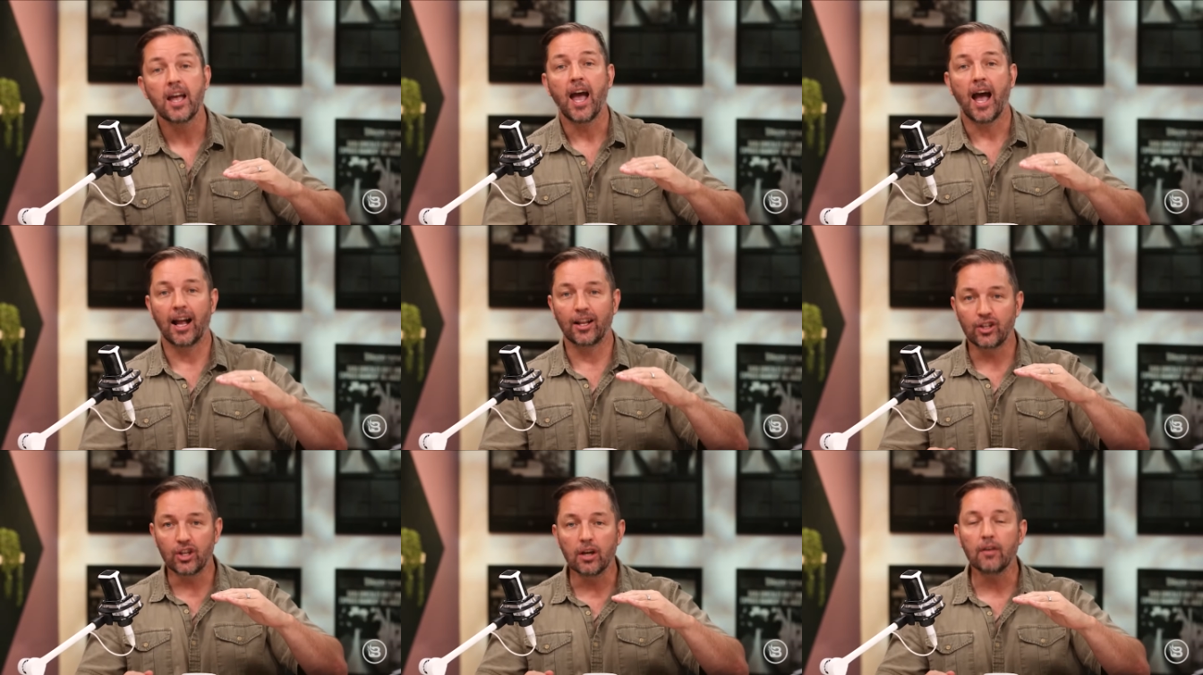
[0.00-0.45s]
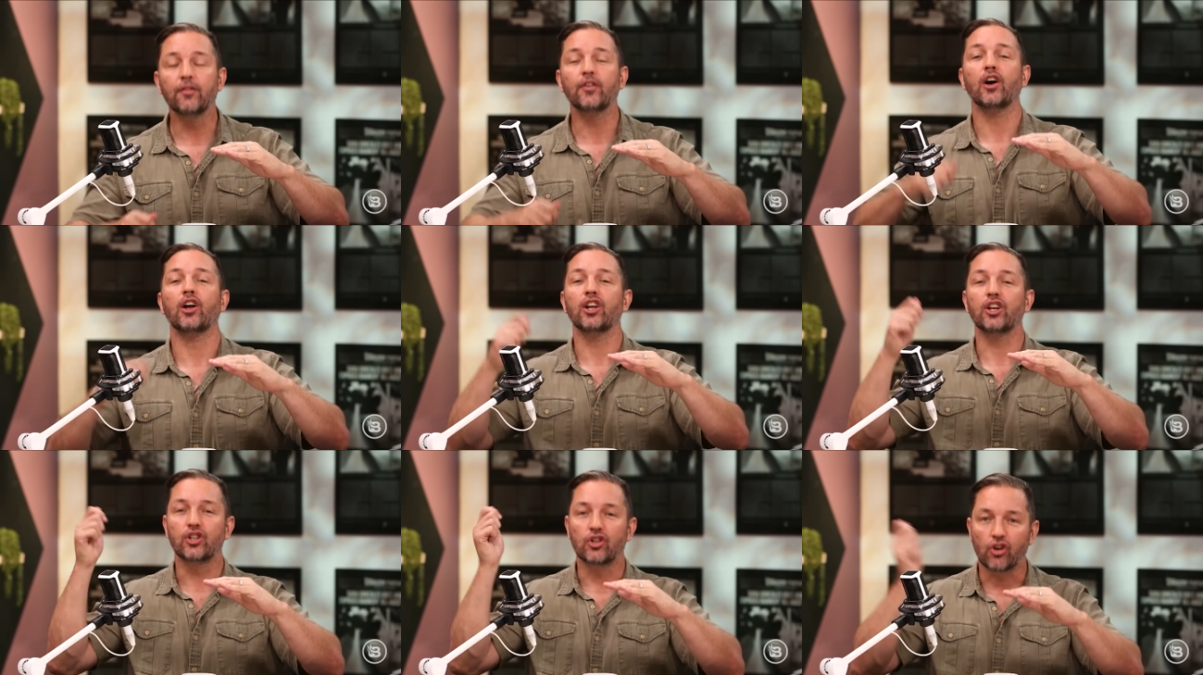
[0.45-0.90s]
and you've
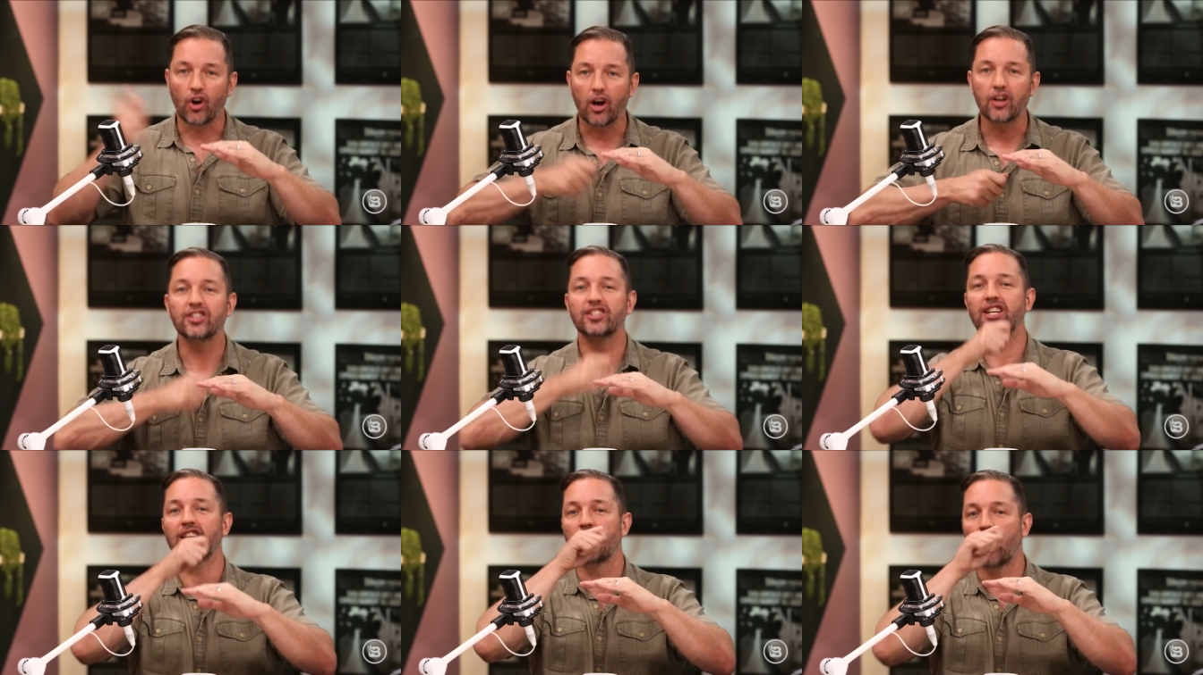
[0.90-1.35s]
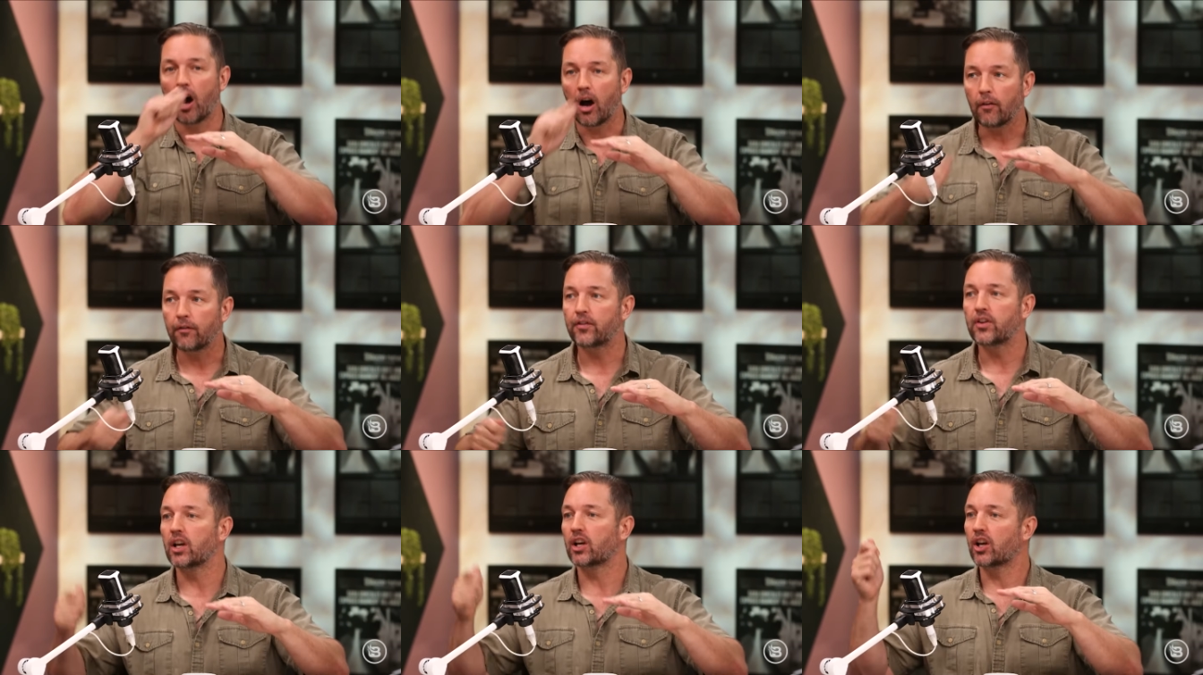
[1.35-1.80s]
got to cross it
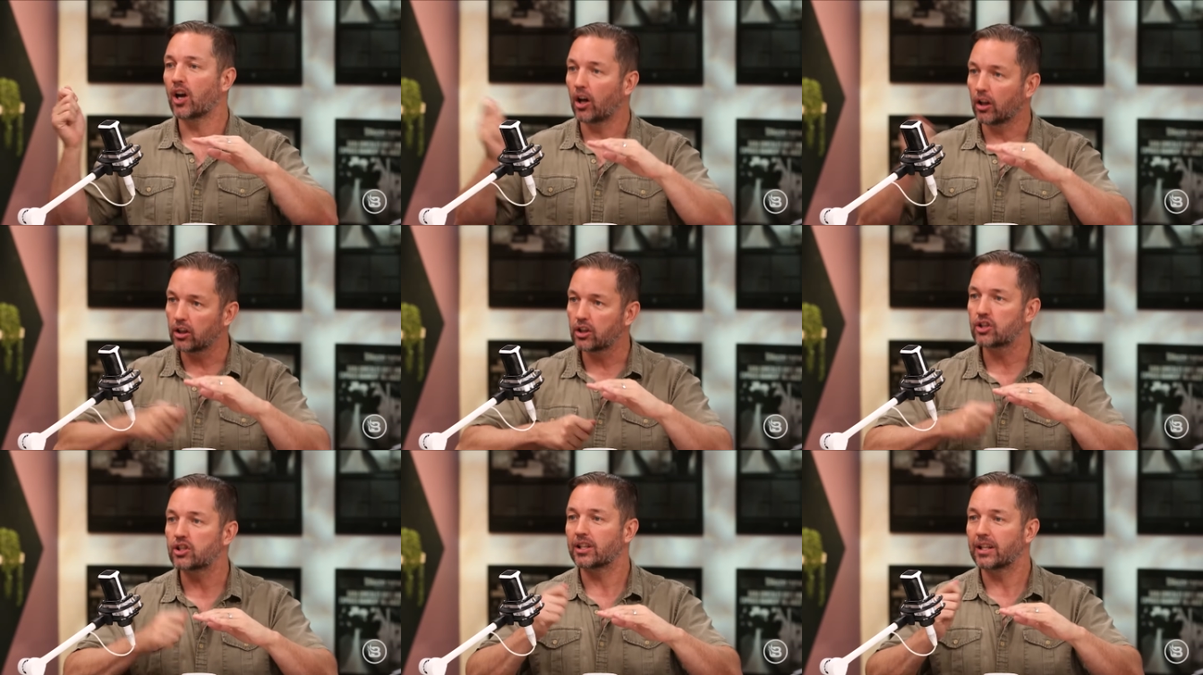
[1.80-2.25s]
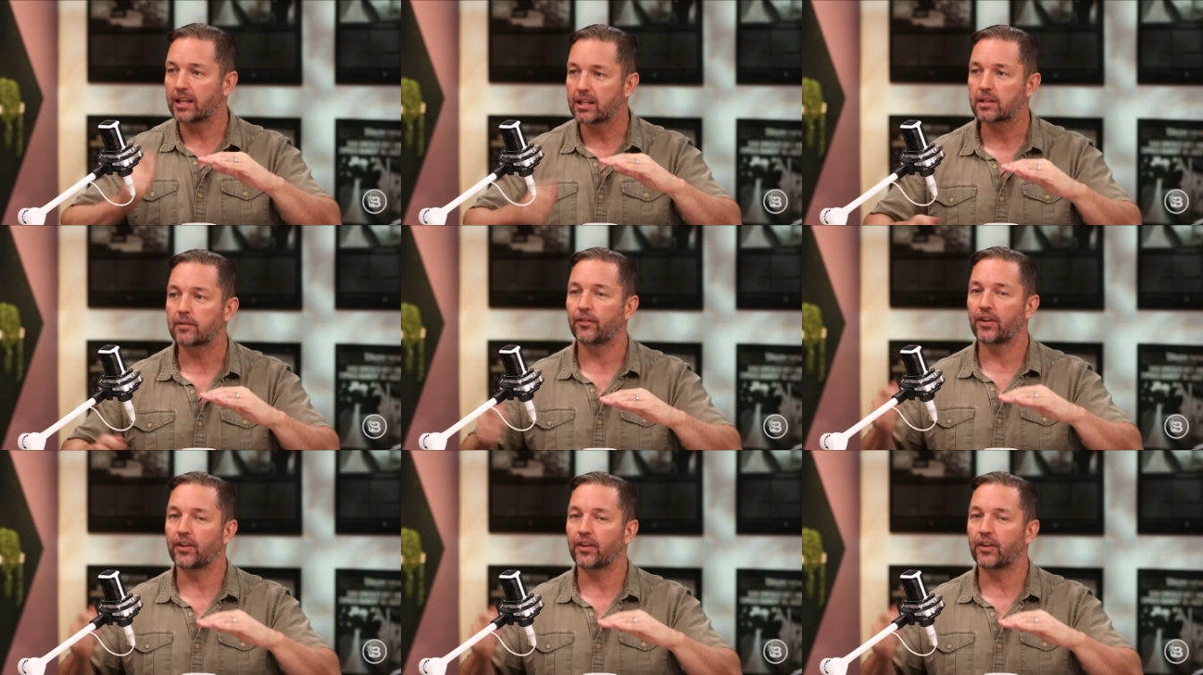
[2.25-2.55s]
off your college list